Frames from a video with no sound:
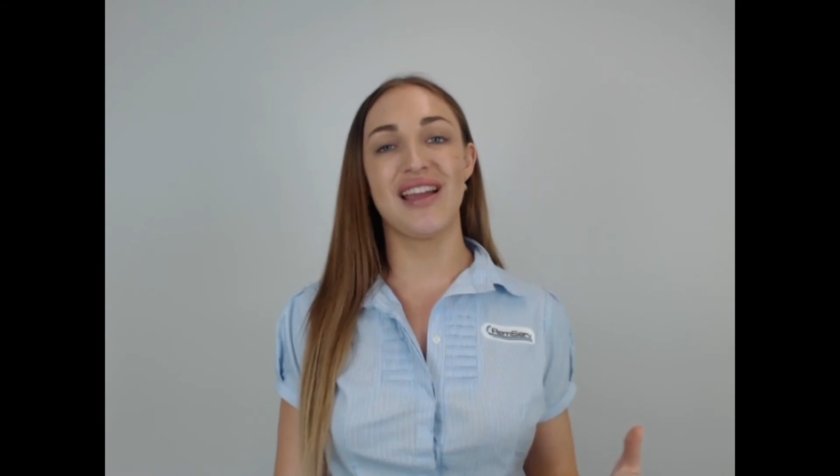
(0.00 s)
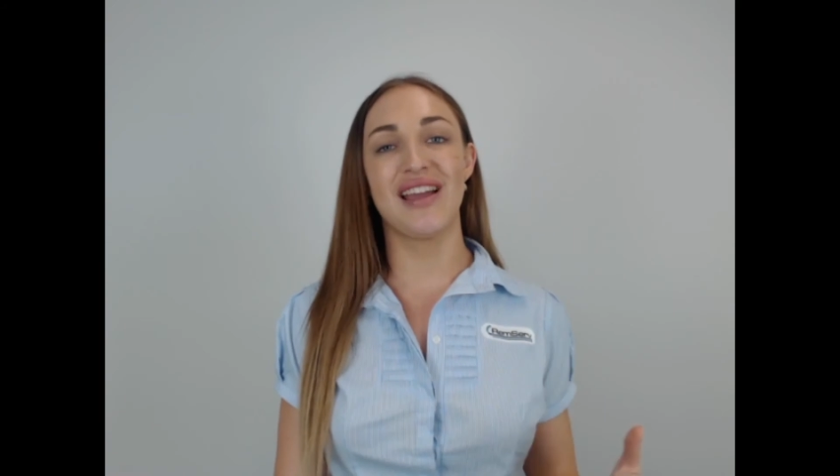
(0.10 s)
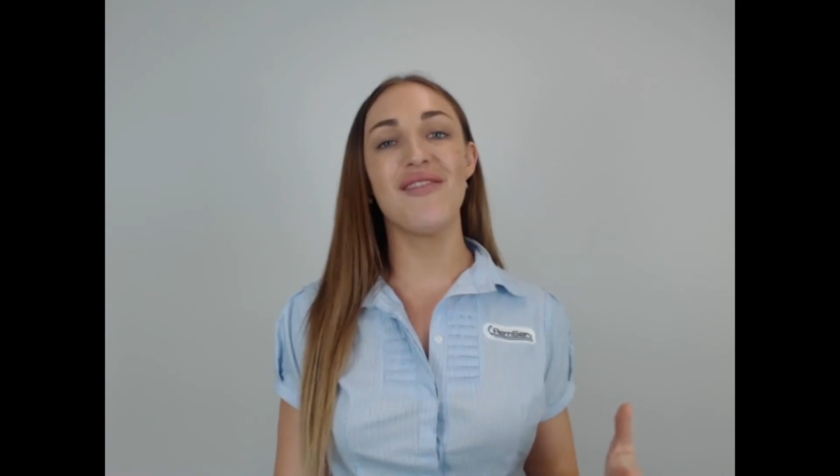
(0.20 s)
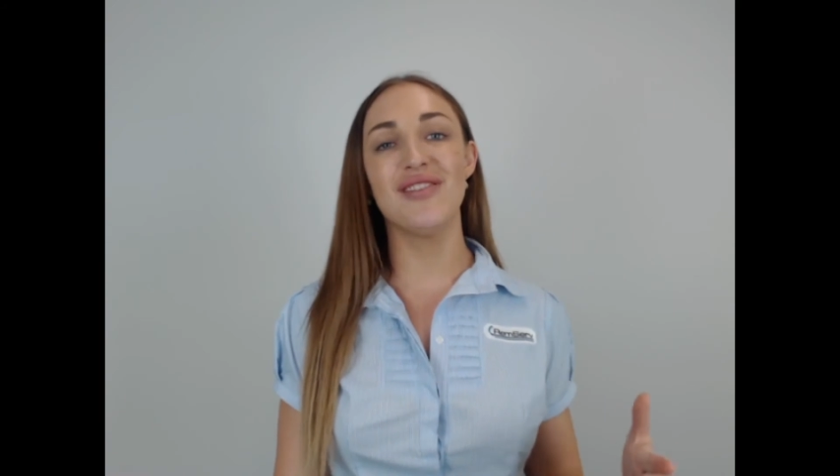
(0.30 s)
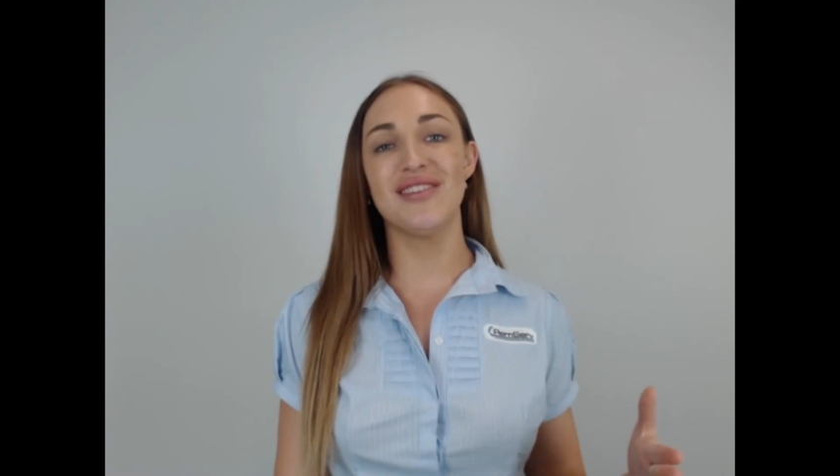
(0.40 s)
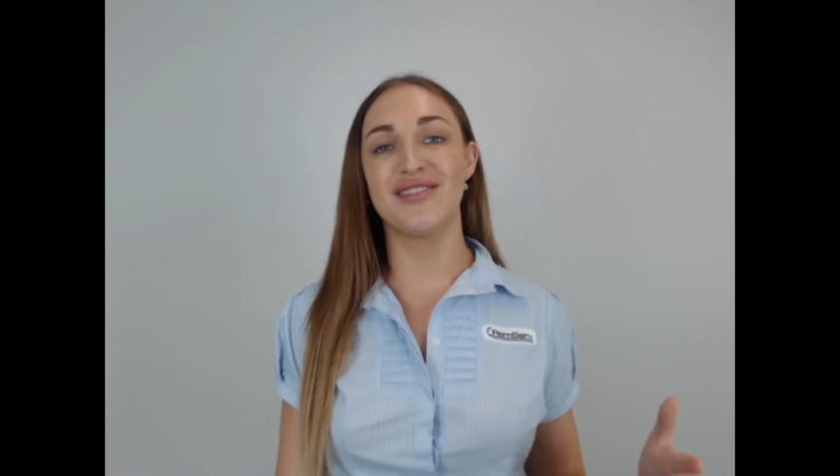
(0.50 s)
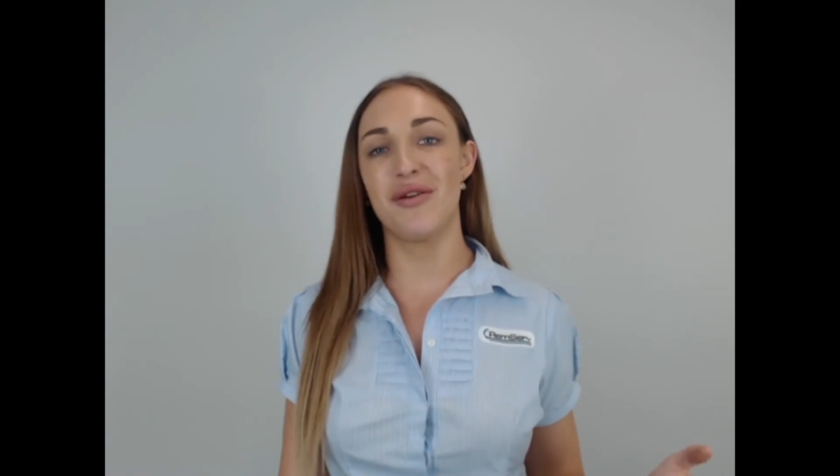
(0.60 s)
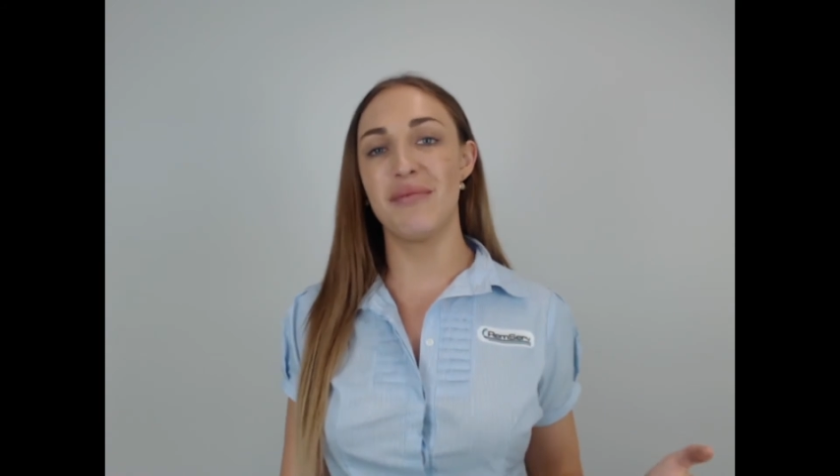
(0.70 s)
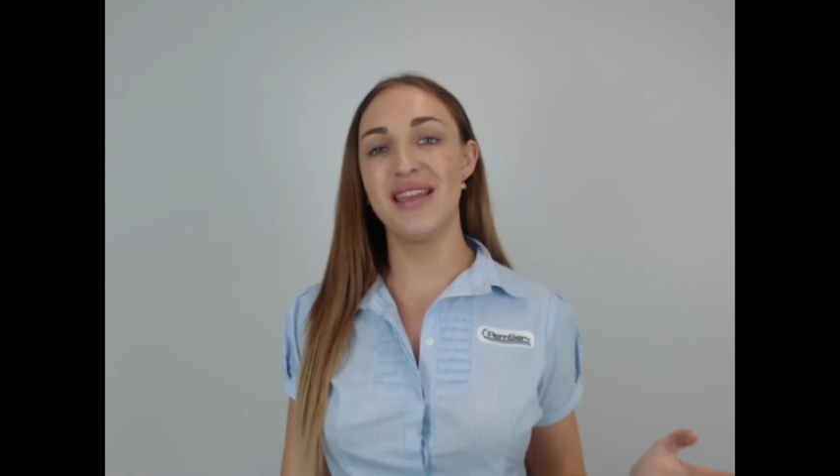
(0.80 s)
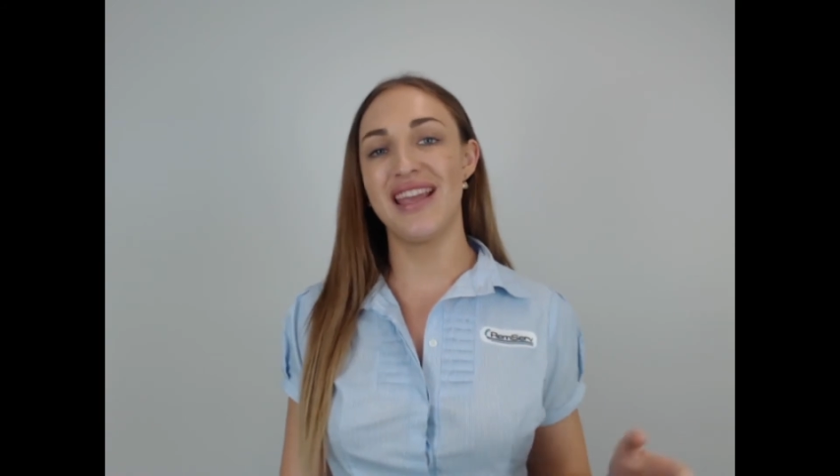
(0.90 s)
to cover this
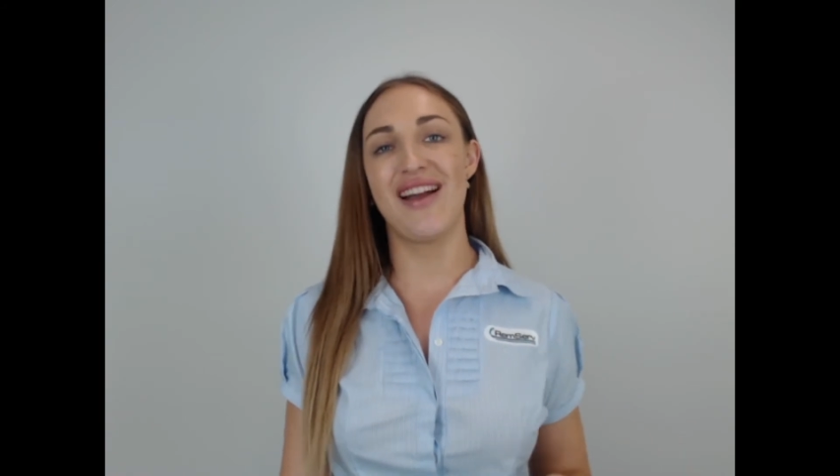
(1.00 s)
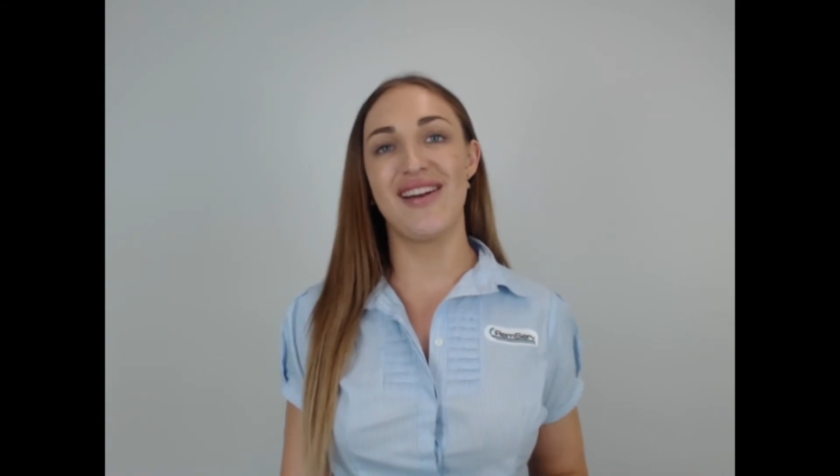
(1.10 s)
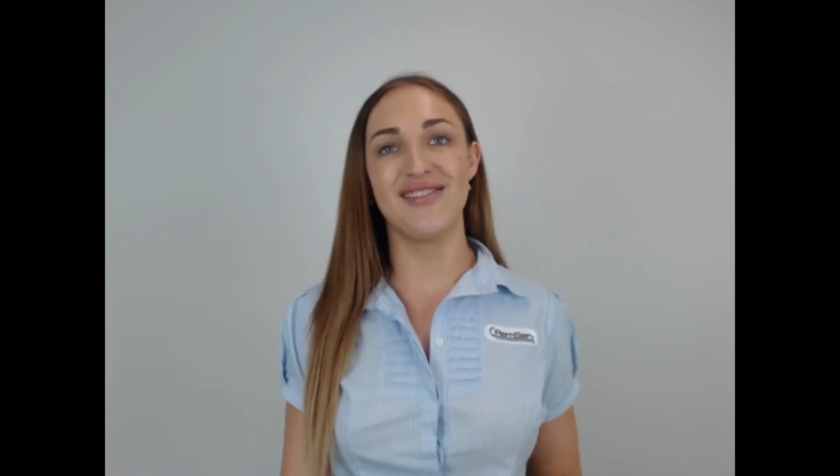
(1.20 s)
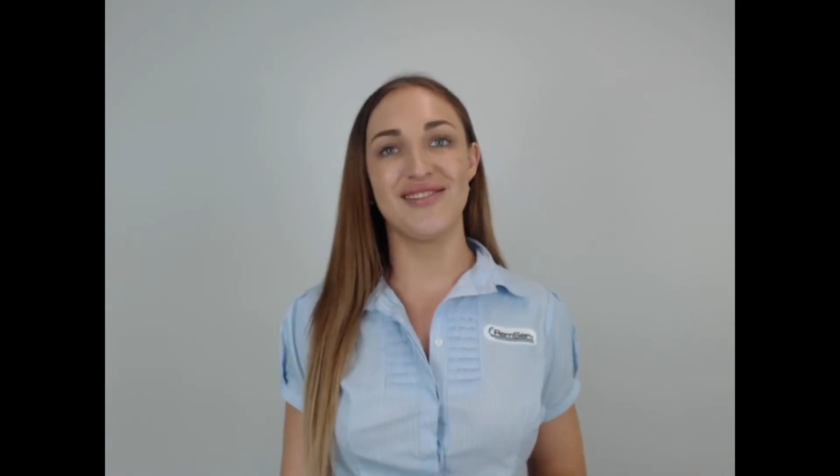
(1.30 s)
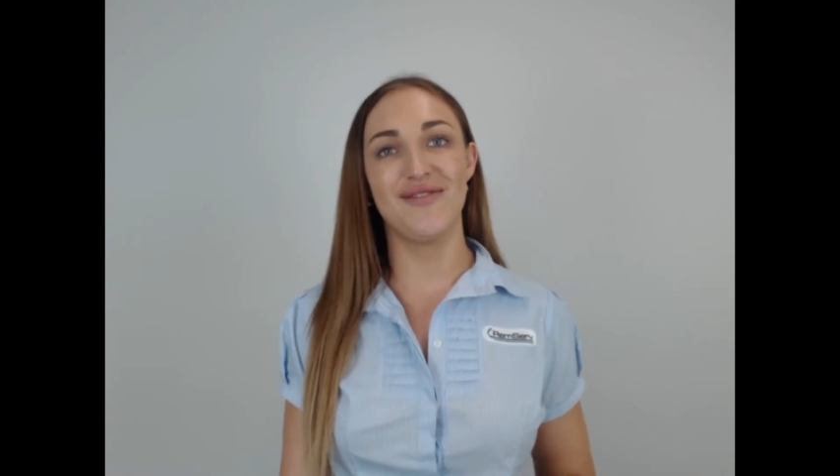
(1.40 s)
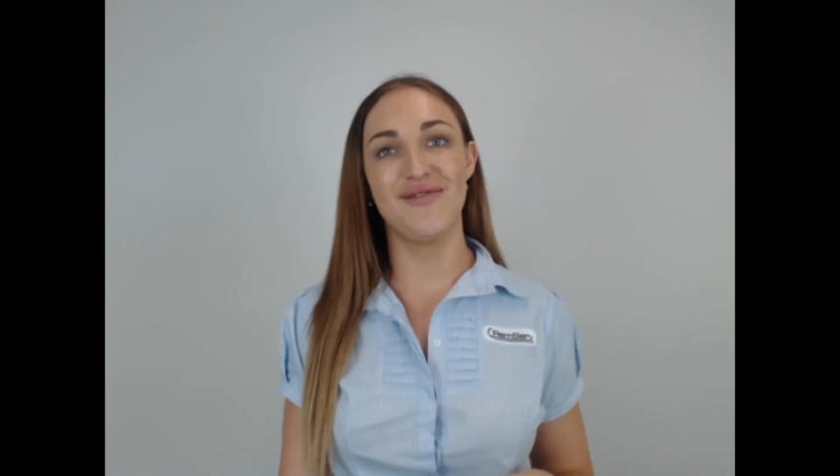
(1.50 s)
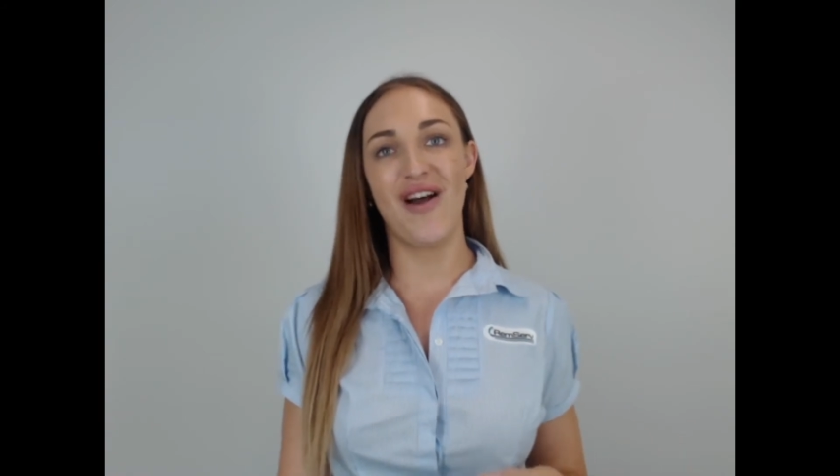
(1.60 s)
topic in under